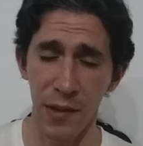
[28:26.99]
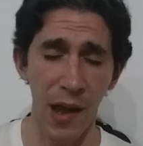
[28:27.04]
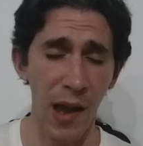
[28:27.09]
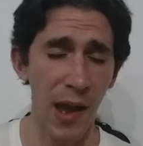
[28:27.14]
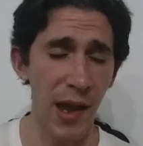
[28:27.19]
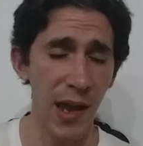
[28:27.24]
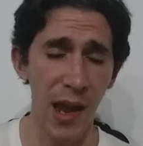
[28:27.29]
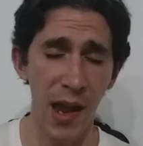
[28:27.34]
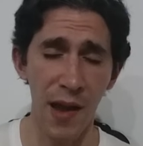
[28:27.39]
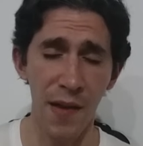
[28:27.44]

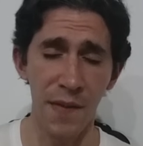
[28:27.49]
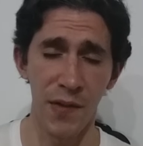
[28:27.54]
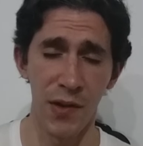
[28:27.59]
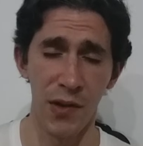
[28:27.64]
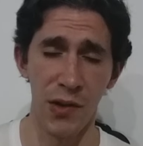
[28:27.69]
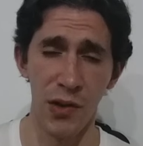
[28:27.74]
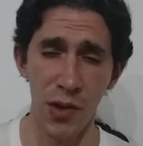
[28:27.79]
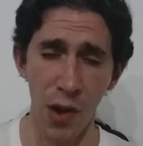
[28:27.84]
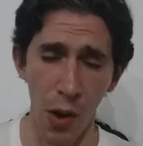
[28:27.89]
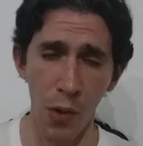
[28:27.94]
I
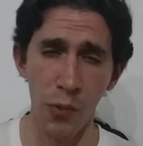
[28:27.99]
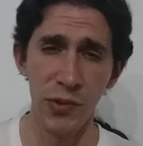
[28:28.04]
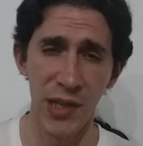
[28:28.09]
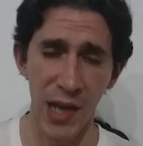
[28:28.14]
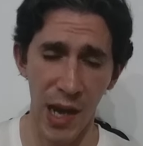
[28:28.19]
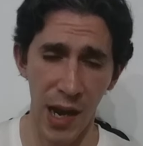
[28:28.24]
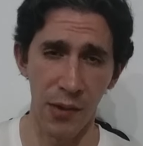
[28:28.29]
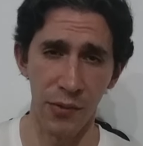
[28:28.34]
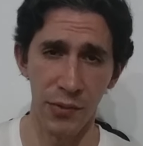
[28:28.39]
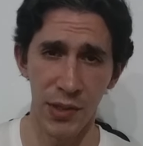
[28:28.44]
have no
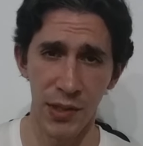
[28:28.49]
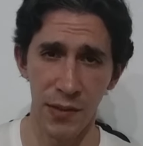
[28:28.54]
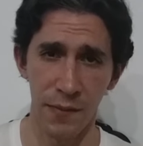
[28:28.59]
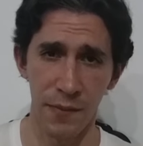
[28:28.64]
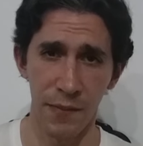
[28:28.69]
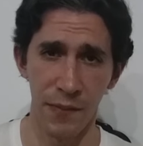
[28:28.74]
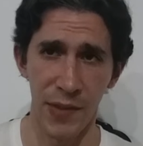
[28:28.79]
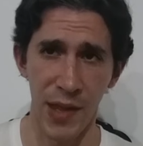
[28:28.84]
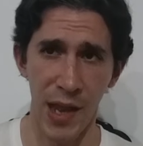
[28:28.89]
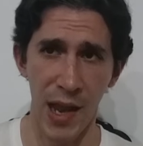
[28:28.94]
doubt
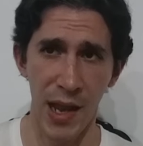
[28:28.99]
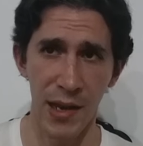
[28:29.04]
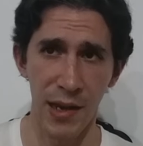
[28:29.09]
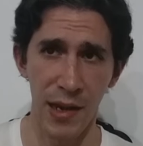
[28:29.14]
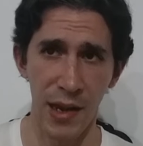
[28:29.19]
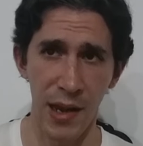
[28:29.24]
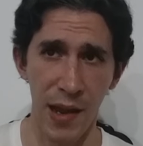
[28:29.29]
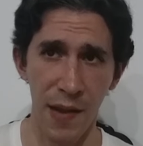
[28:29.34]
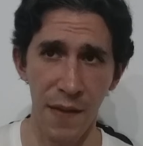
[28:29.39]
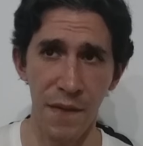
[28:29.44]

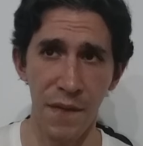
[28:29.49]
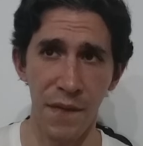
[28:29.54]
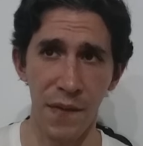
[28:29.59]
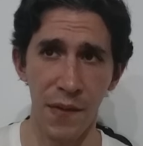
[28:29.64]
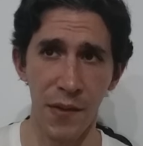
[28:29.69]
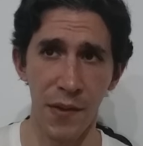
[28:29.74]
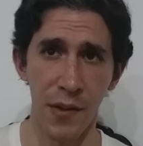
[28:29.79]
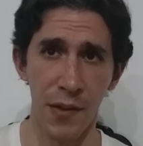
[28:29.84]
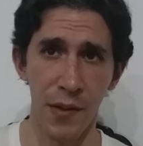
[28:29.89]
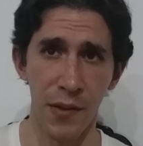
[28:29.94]
that
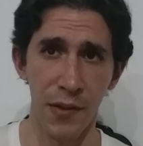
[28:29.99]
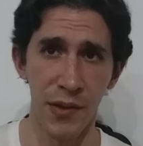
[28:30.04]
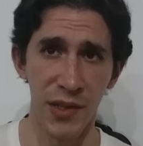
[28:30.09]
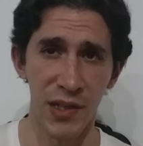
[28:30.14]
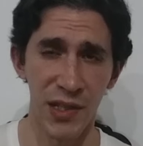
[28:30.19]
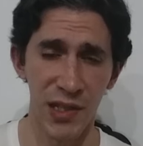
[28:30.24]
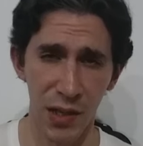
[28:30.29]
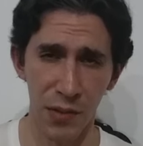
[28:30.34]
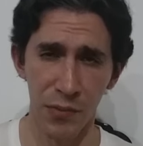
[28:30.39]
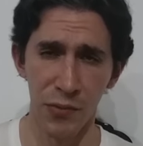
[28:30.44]
if the
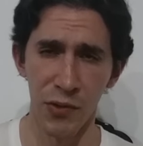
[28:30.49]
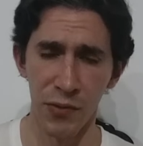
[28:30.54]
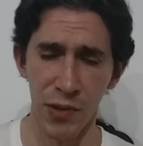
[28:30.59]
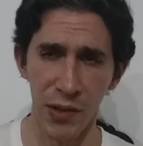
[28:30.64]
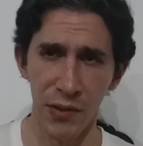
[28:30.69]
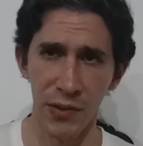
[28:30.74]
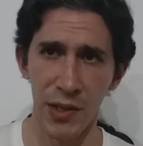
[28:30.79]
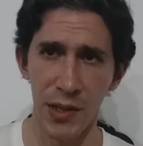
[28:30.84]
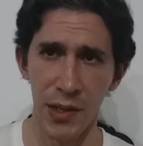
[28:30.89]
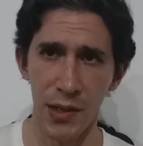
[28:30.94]

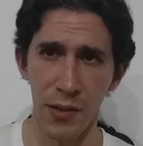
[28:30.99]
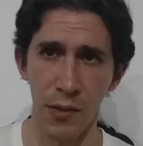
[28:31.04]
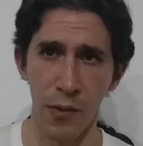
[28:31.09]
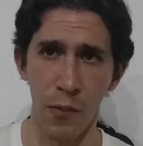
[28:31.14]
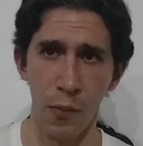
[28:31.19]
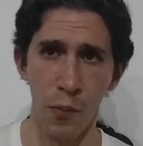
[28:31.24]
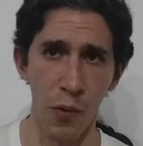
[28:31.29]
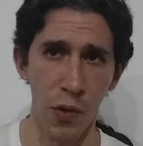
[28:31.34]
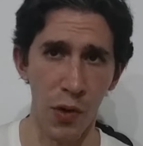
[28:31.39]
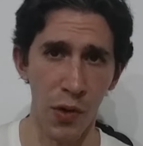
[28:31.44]

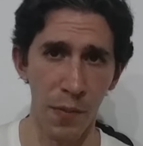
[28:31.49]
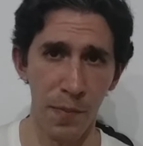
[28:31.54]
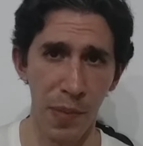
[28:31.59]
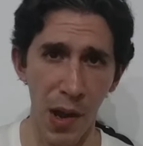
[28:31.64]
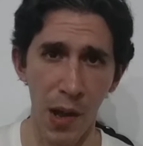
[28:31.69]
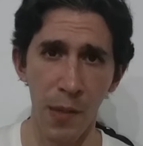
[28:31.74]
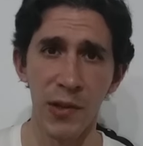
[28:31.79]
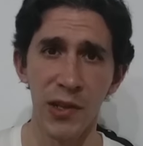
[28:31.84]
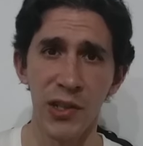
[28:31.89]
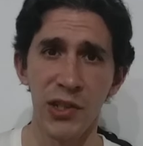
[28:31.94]
Silmarillion were
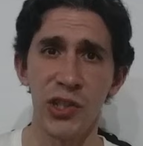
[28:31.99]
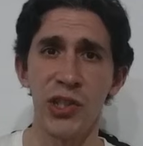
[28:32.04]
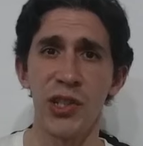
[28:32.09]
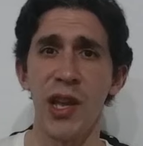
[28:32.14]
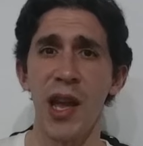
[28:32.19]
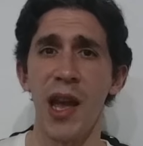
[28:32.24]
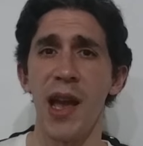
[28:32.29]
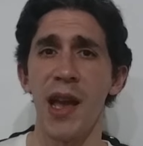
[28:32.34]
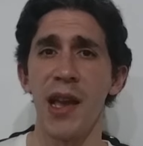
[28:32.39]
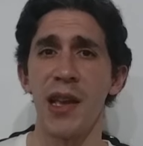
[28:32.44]

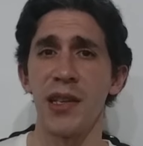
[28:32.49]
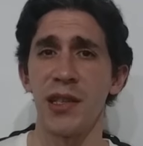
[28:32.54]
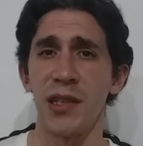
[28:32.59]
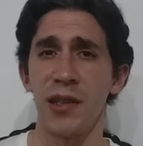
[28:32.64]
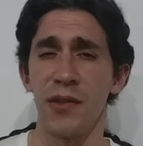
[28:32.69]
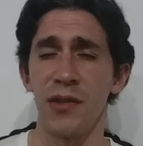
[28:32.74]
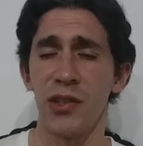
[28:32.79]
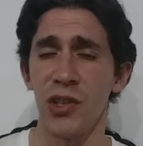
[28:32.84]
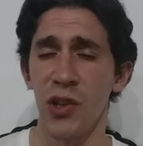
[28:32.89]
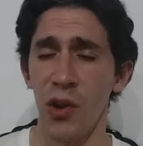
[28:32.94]
published
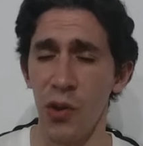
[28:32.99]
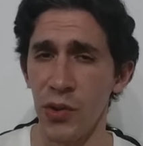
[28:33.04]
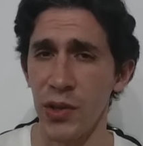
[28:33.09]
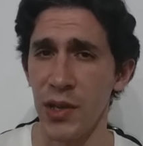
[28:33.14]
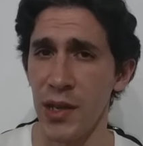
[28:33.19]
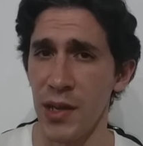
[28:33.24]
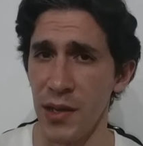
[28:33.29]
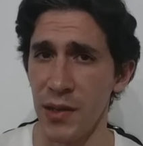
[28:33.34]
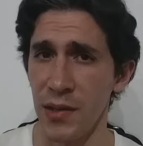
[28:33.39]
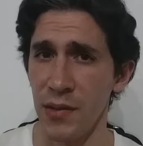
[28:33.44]
as
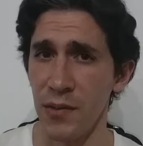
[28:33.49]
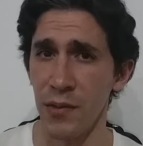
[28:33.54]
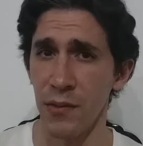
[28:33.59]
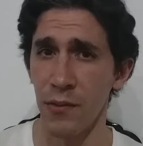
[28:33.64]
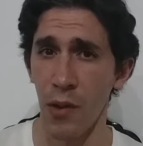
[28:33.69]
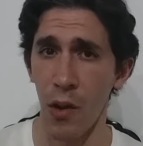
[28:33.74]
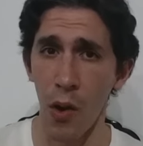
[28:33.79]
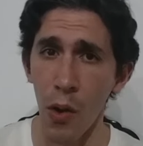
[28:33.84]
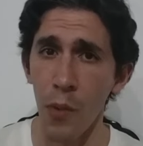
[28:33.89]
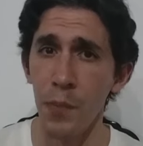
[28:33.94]
Tolkien
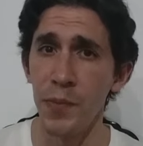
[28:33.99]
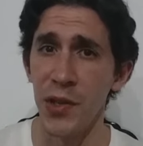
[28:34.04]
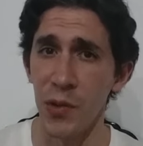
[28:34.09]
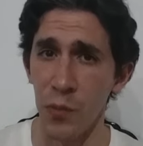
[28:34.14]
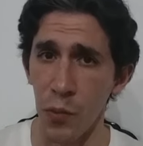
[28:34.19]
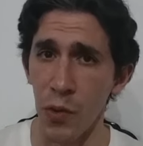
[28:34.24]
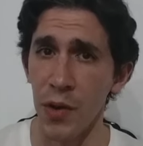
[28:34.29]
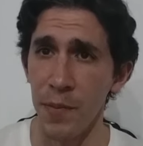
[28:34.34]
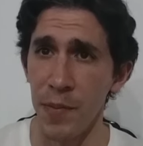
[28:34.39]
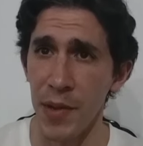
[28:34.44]
hoped
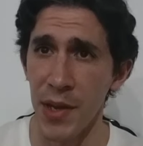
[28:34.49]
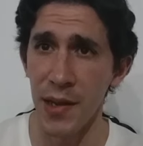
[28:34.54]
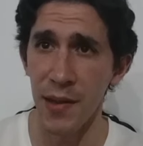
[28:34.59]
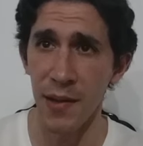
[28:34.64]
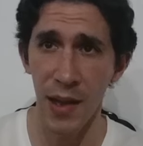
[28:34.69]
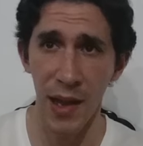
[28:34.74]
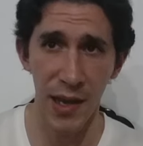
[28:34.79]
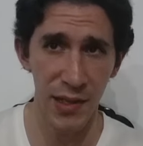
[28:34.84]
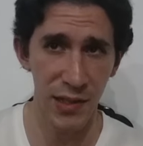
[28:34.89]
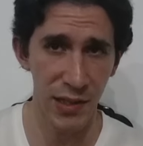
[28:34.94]
it would
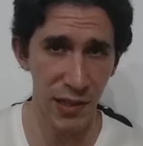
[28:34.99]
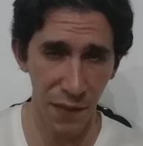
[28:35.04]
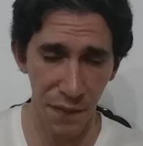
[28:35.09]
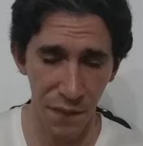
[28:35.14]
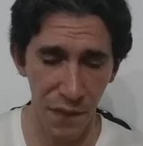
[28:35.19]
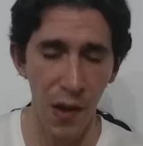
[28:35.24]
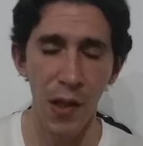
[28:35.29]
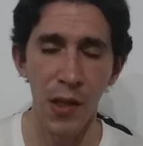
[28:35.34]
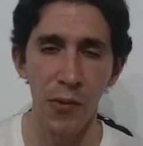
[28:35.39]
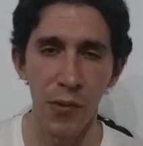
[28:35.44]
be as the
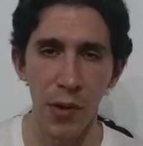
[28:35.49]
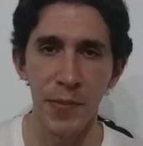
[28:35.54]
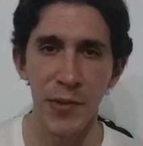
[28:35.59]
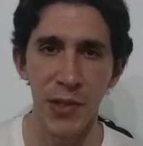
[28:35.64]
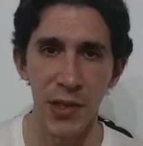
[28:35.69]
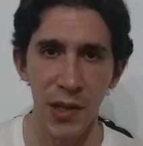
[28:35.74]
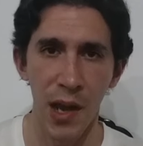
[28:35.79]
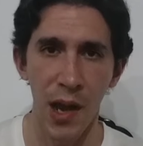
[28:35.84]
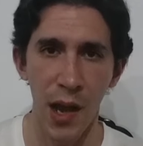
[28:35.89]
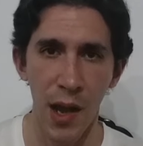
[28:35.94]
follow-up
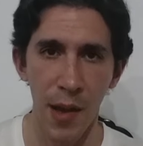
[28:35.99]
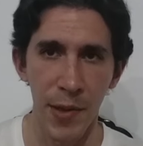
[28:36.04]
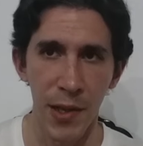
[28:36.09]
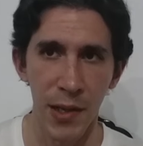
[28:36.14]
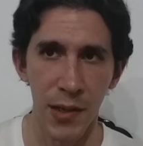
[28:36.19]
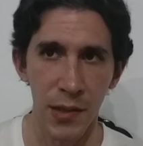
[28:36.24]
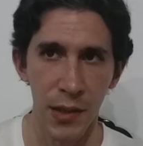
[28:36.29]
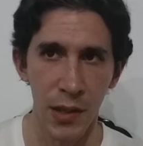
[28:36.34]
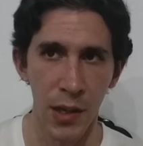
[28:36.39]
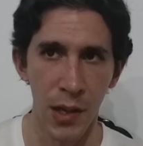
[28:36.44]
to The
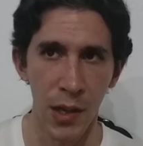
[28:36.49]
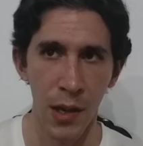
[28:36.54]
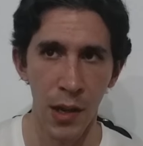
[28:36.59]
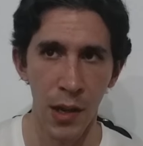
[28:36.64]
Hobbit,